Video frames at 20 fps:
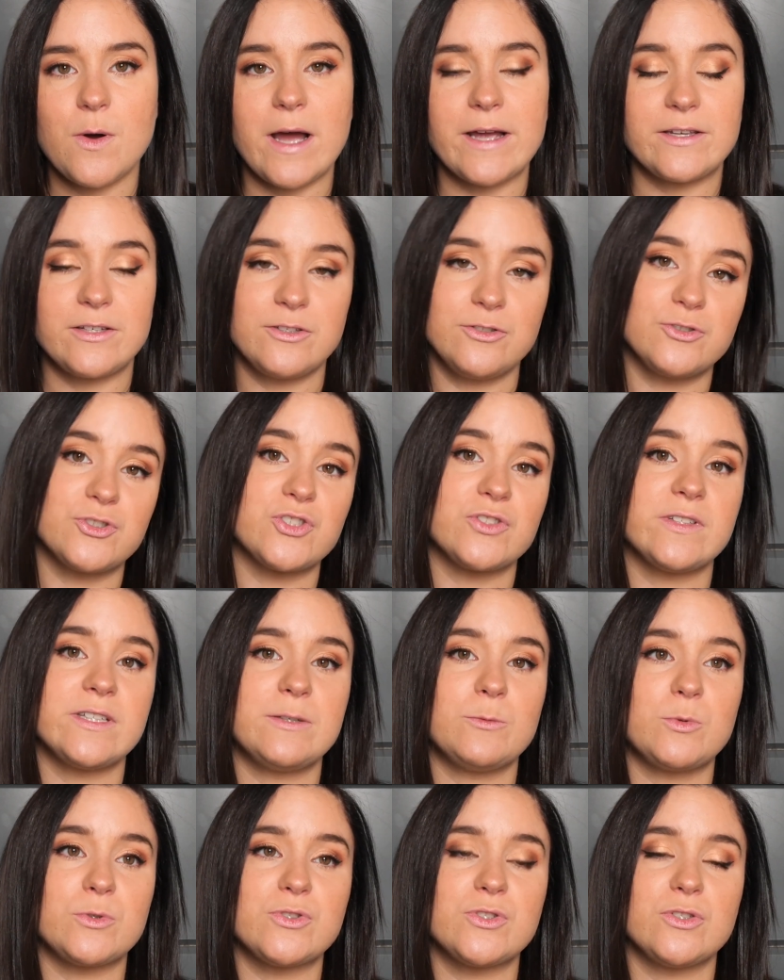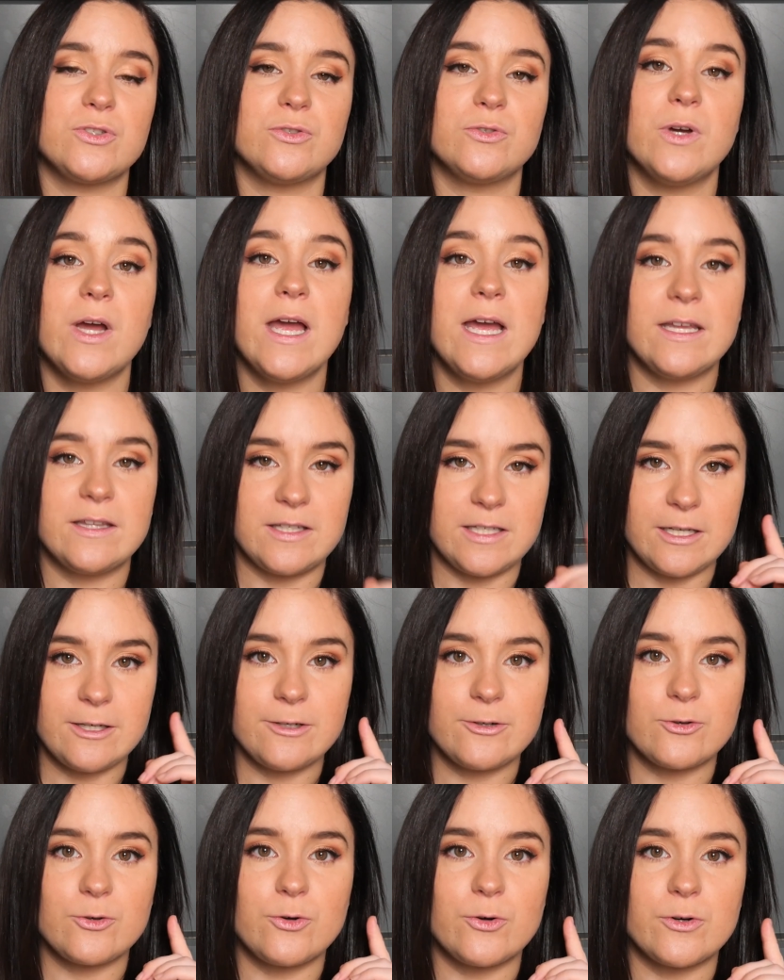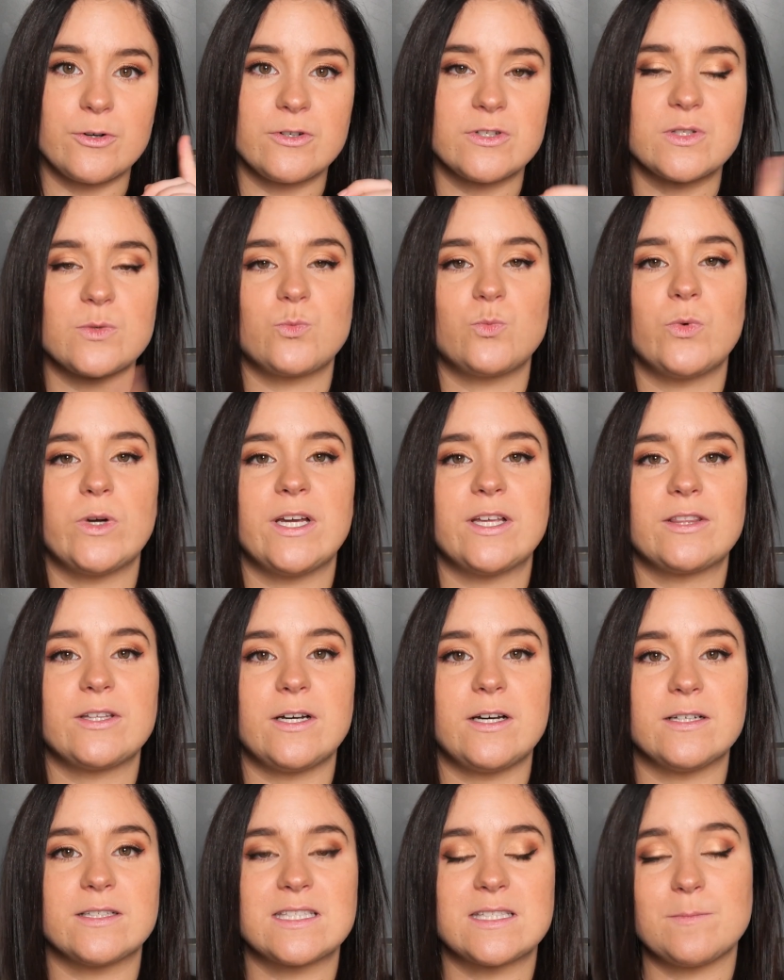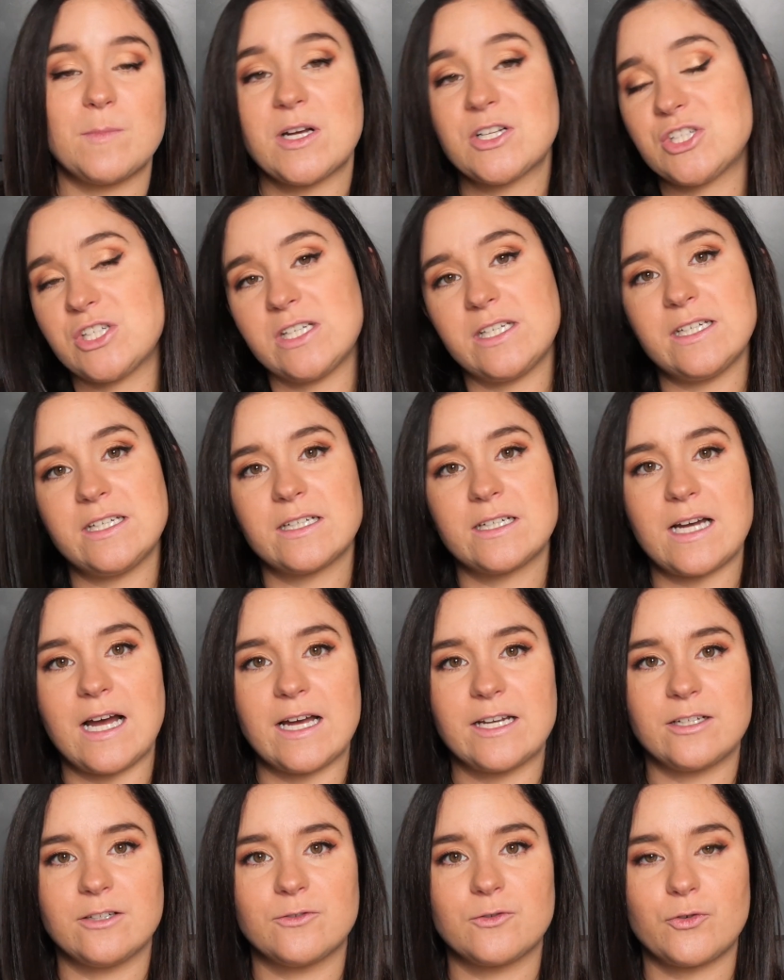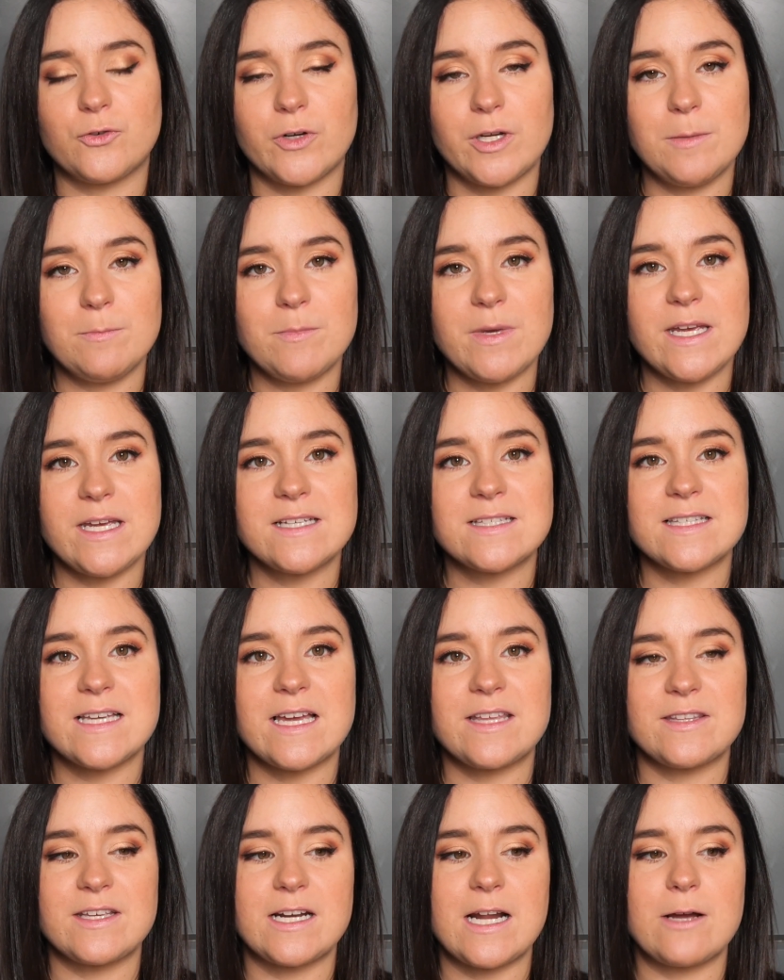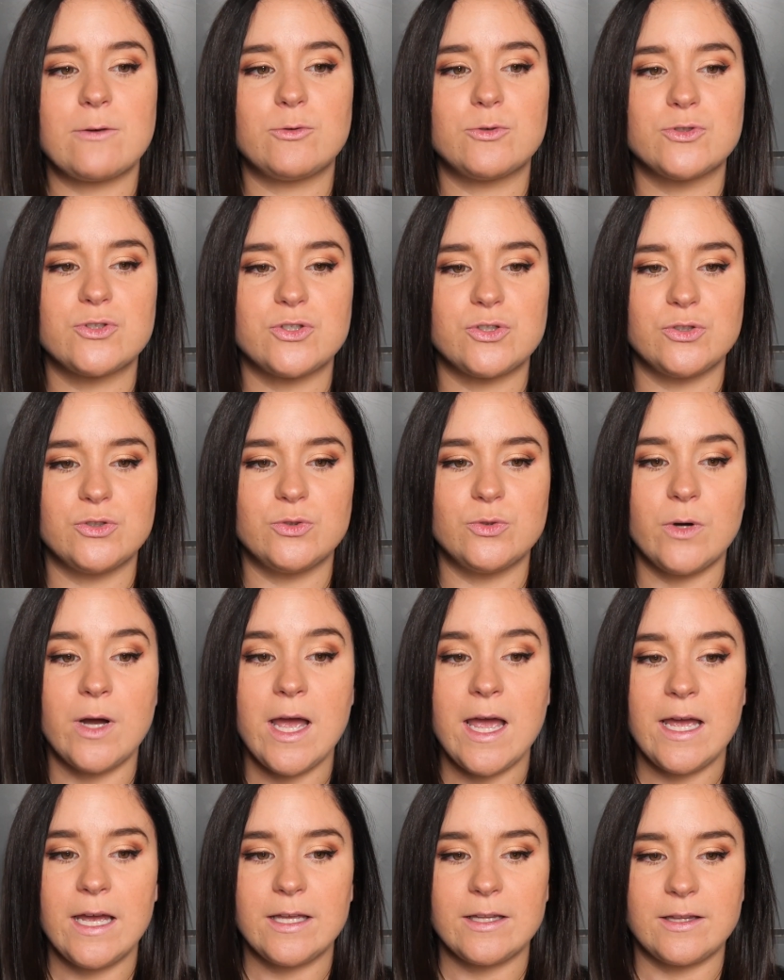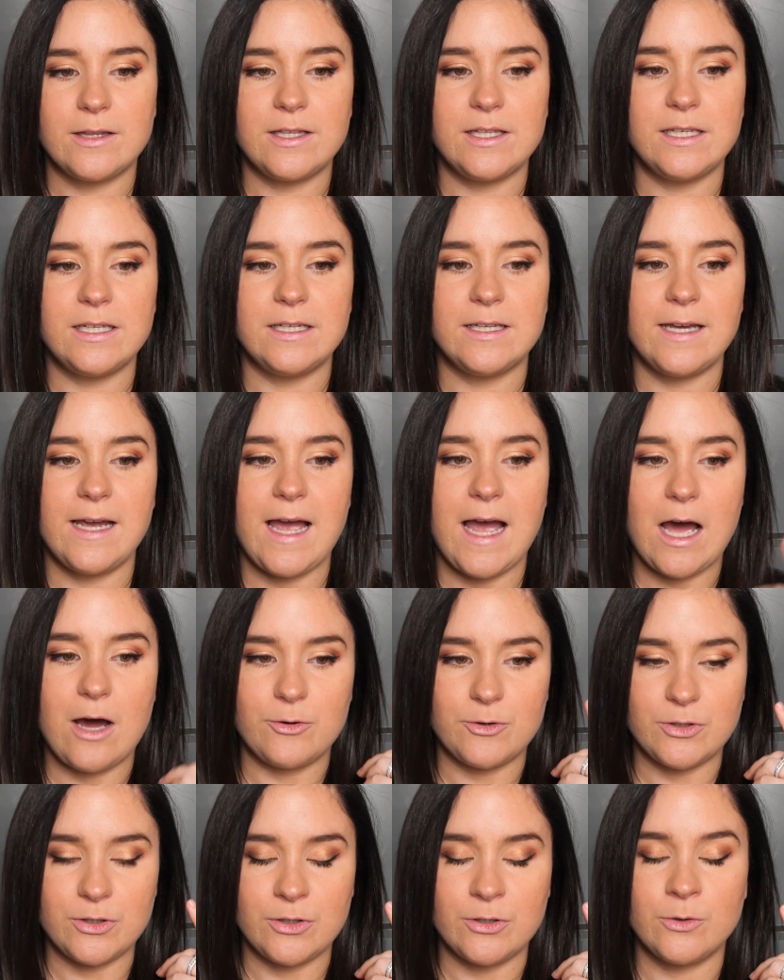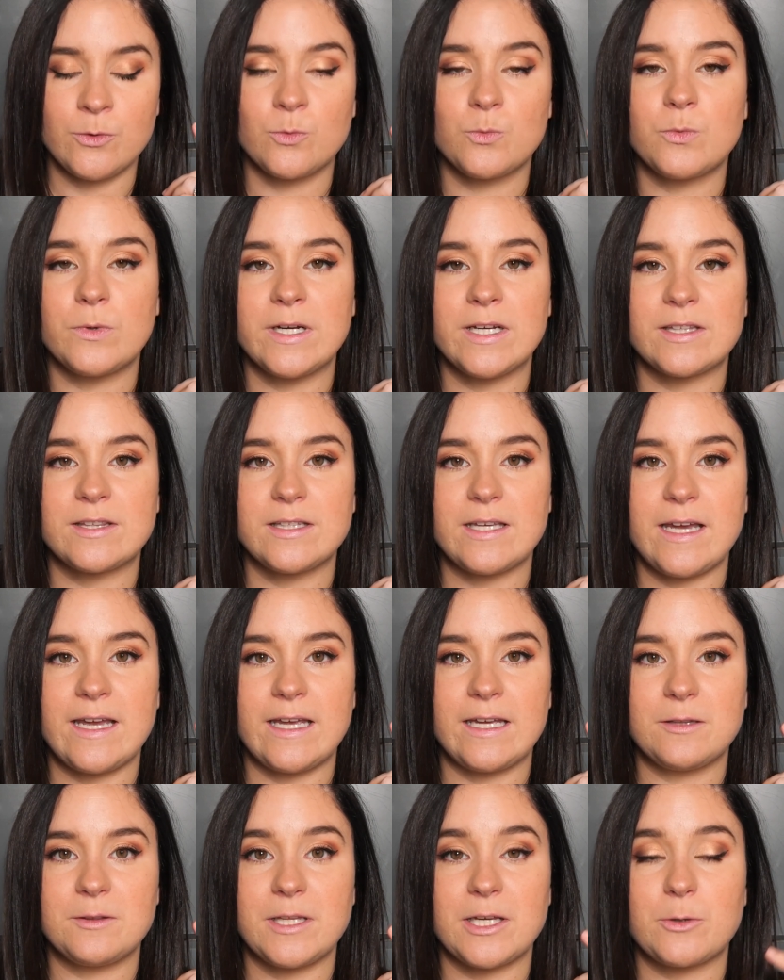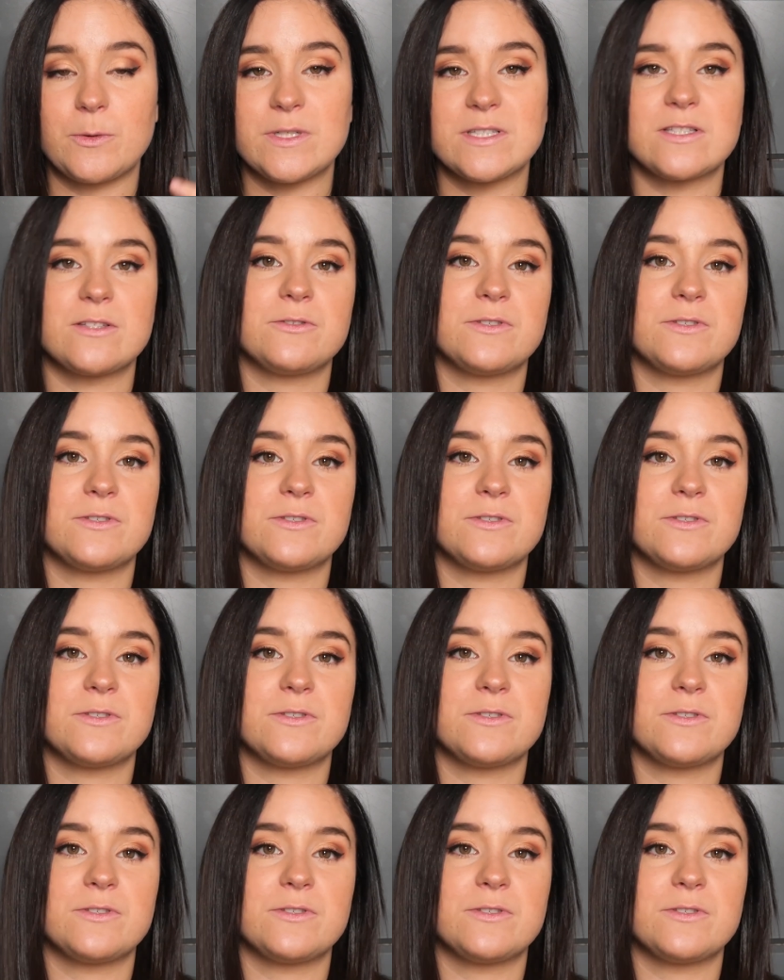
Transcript: I usually will do the inner corners with a smudgy kind of cream base, and then I will do the outer with a liquid.